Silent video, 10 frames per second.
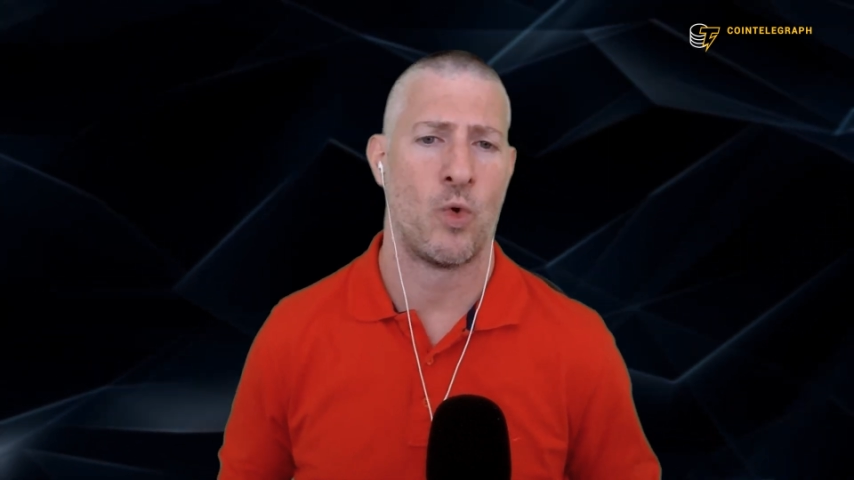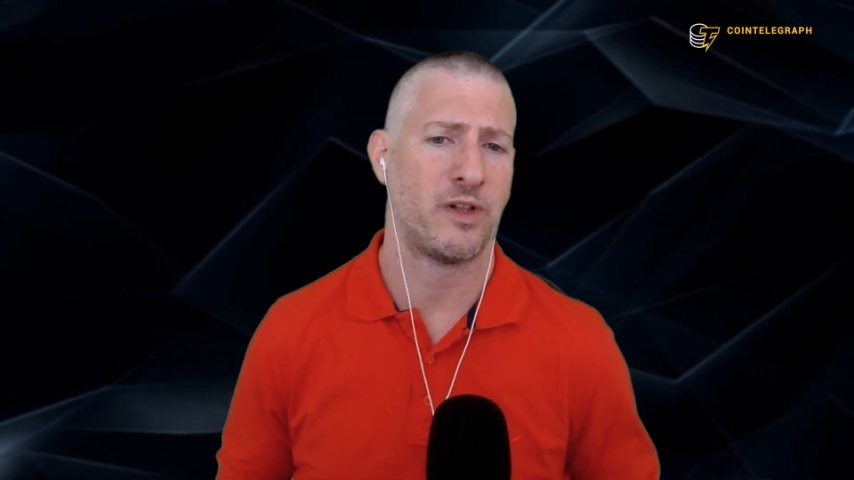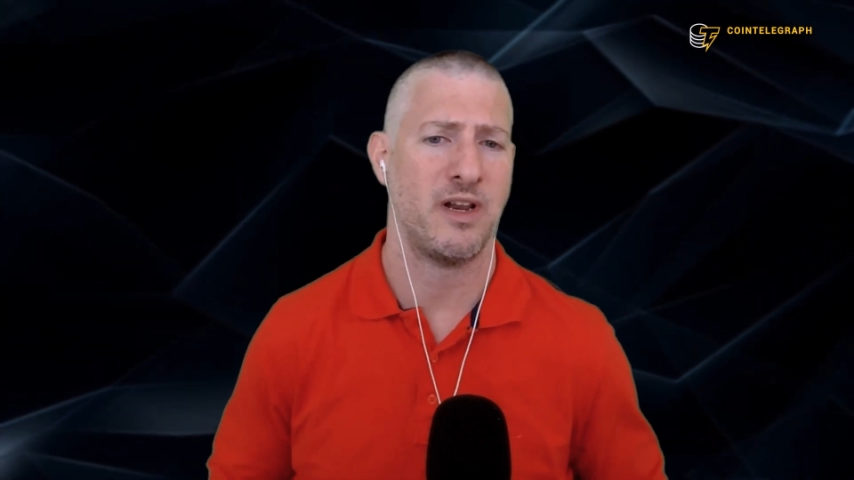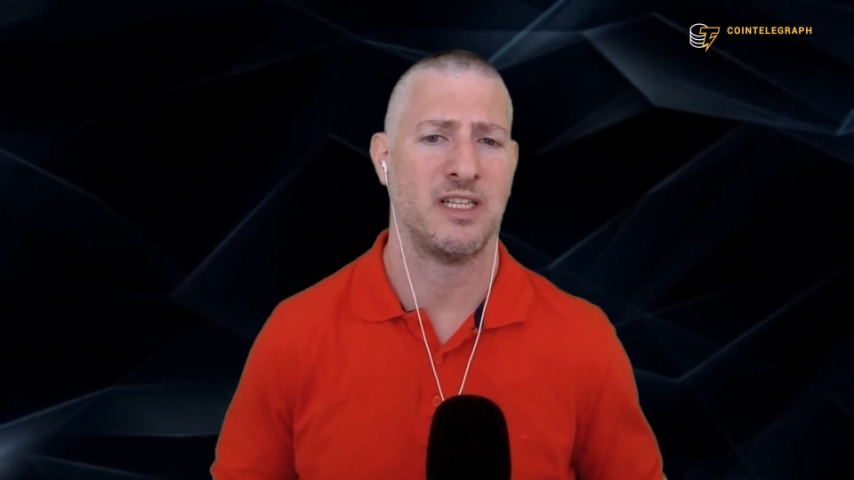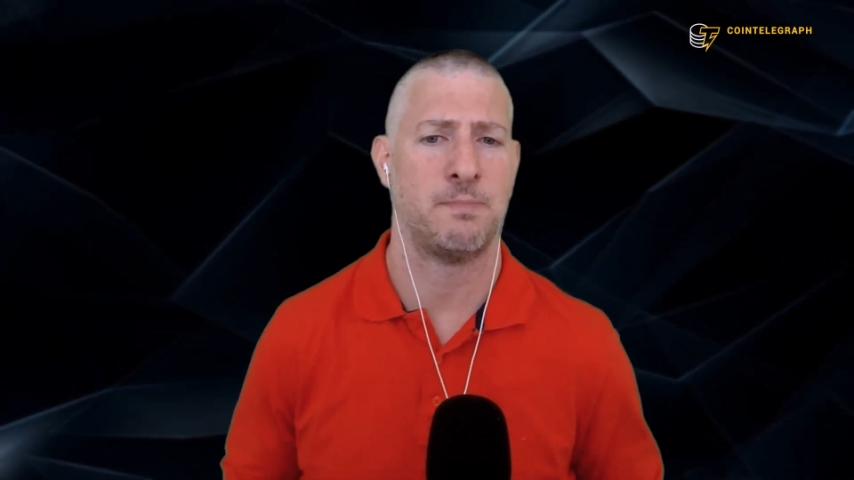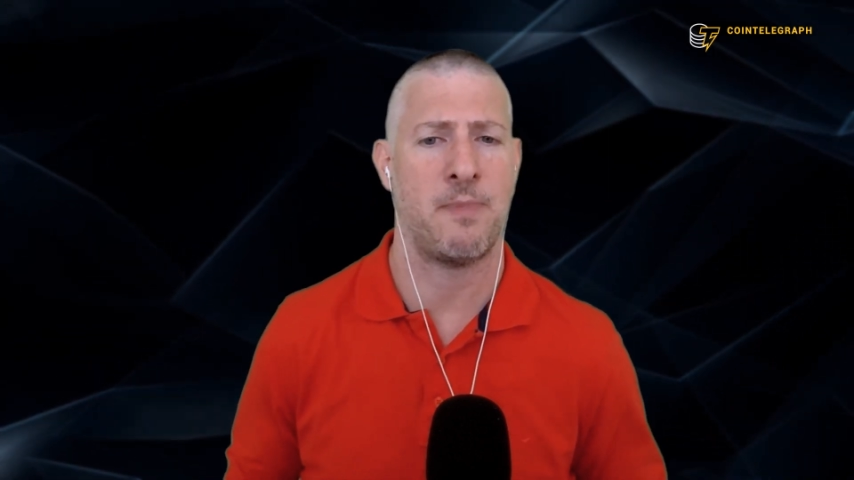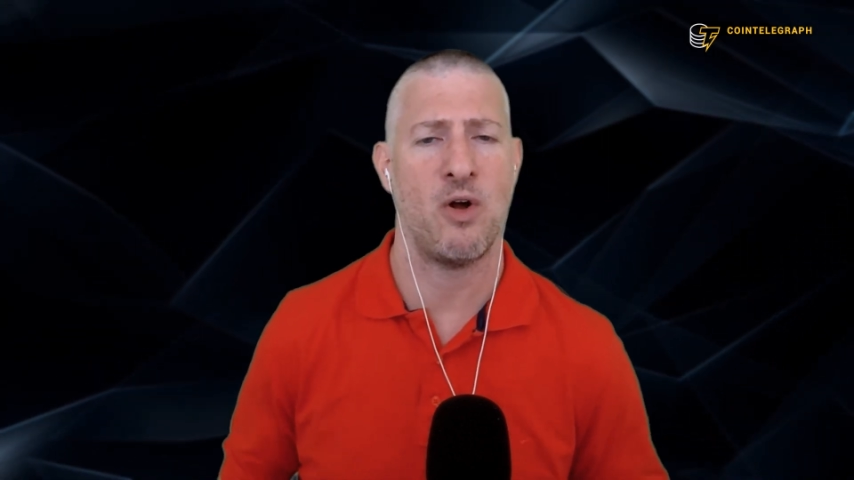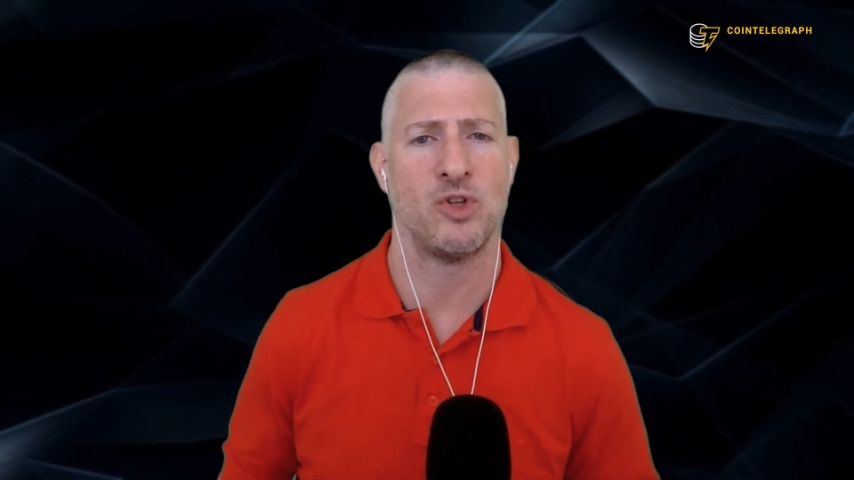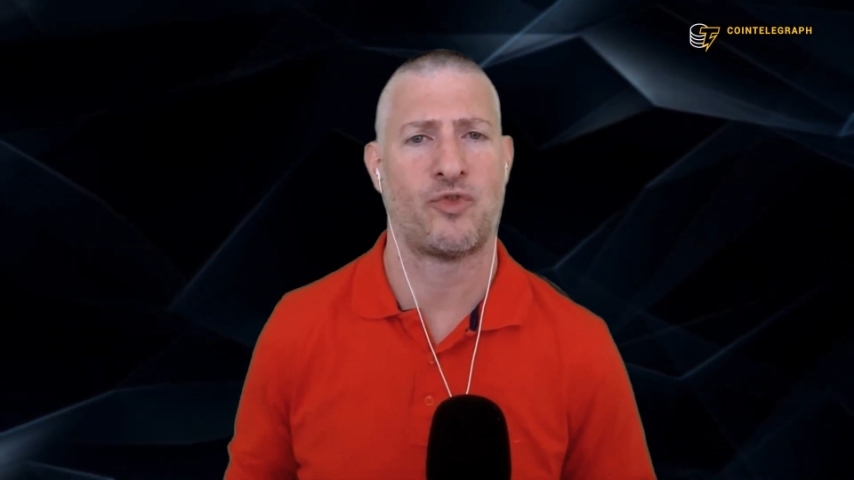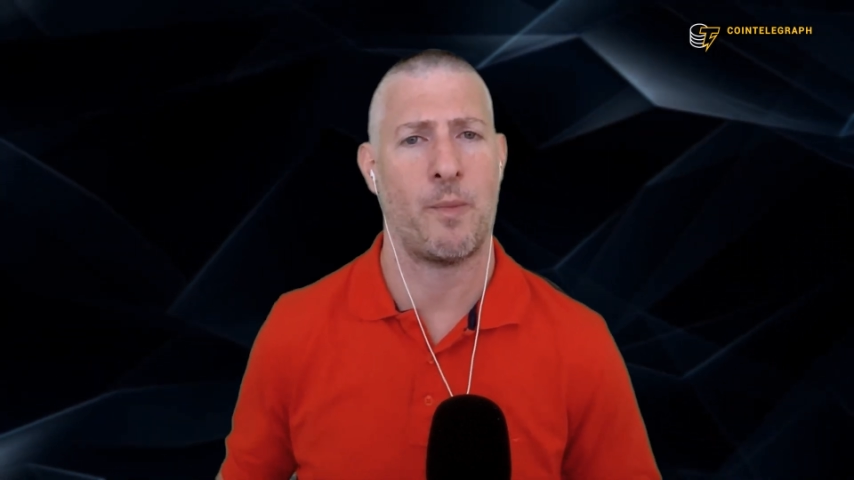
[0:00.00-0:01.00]
worthless
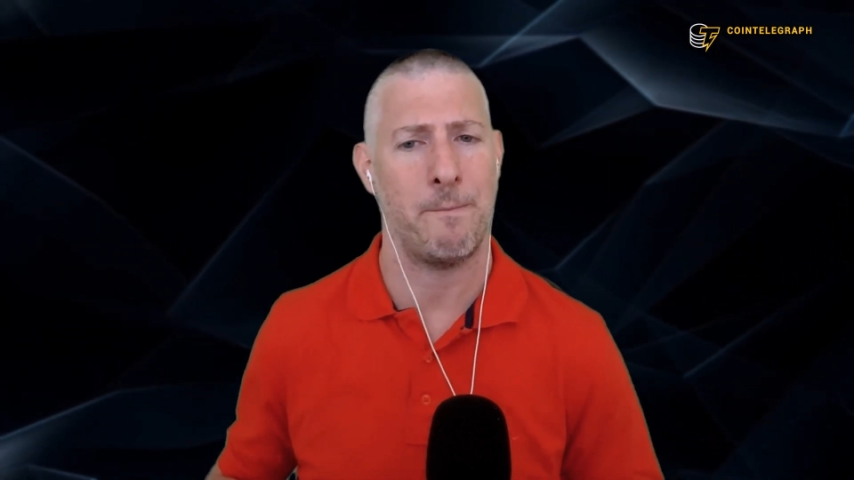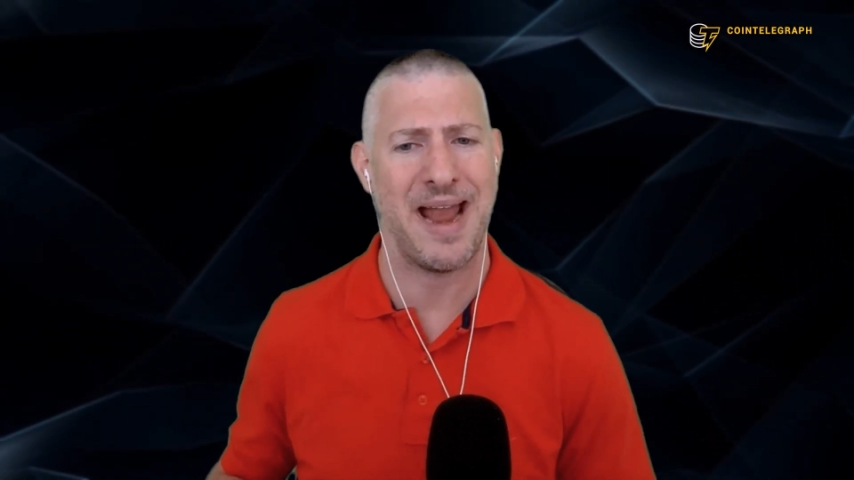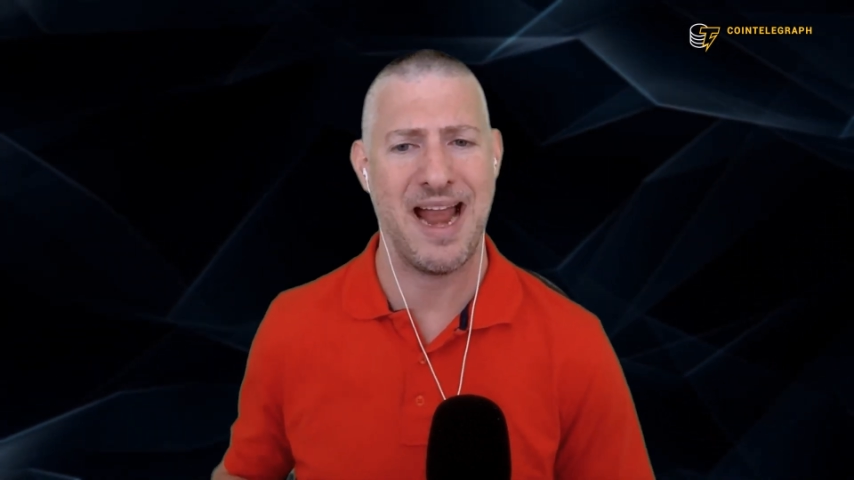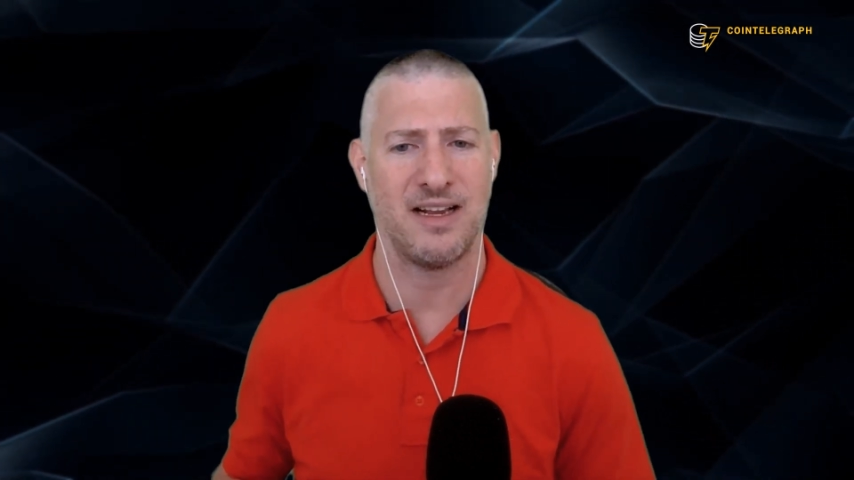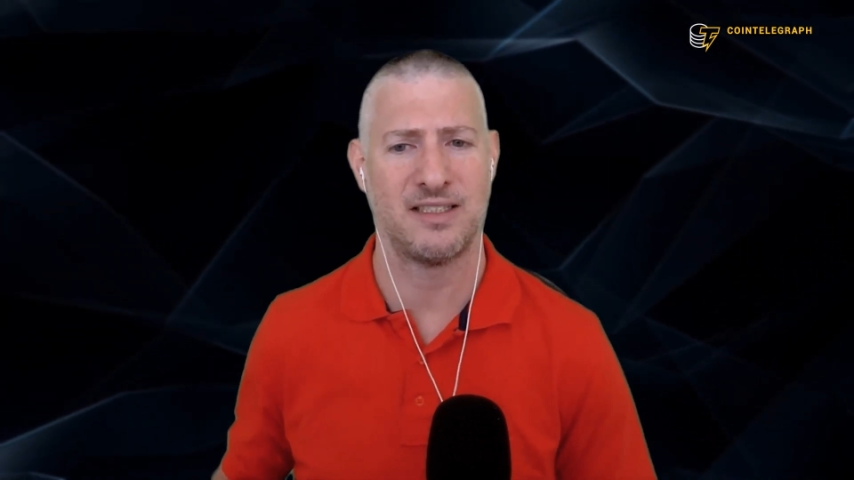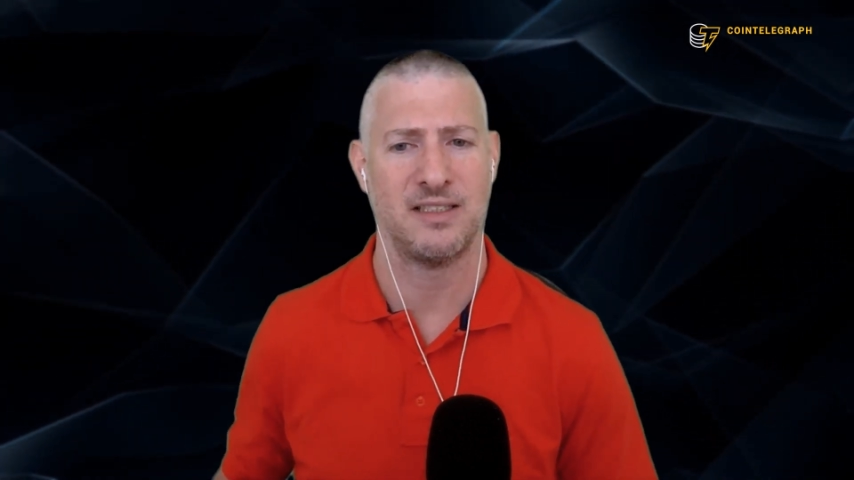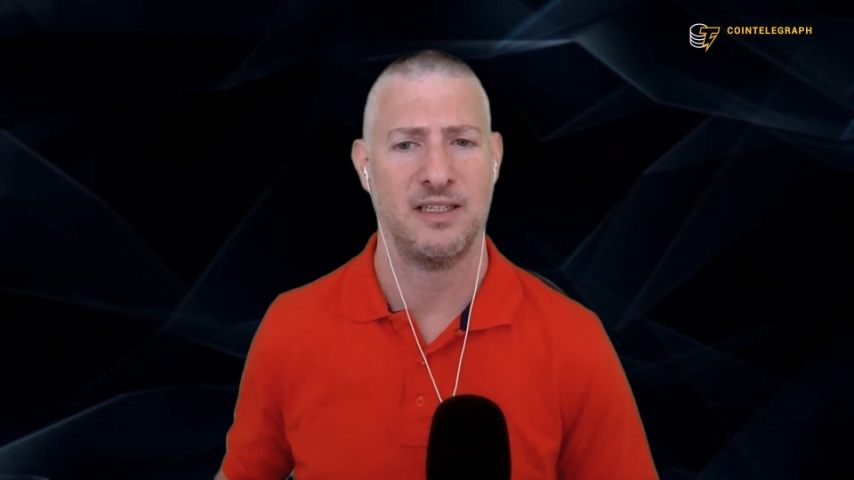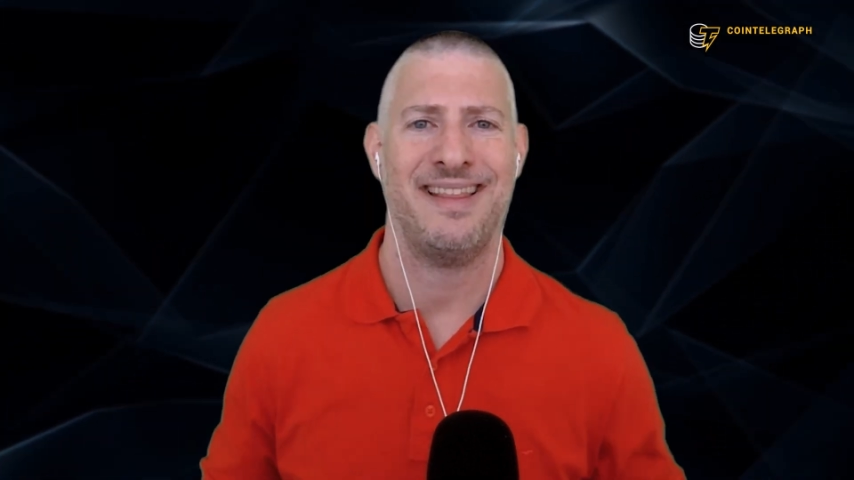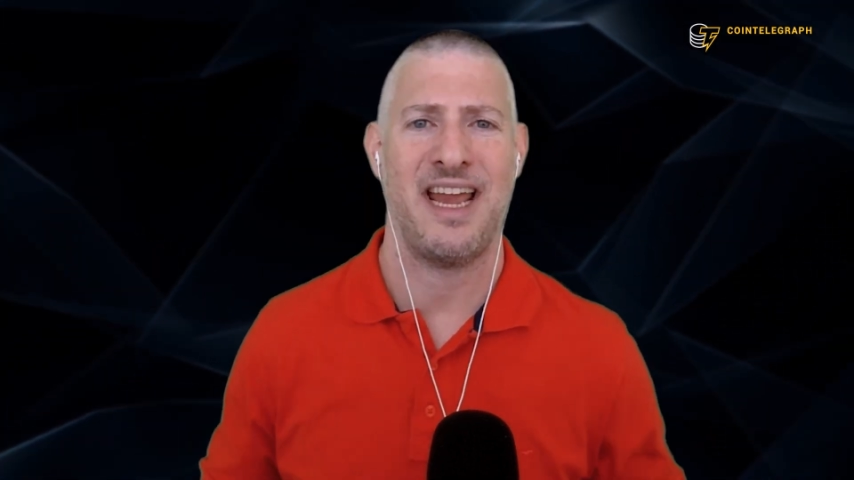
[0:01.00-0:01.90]
bonds from banks,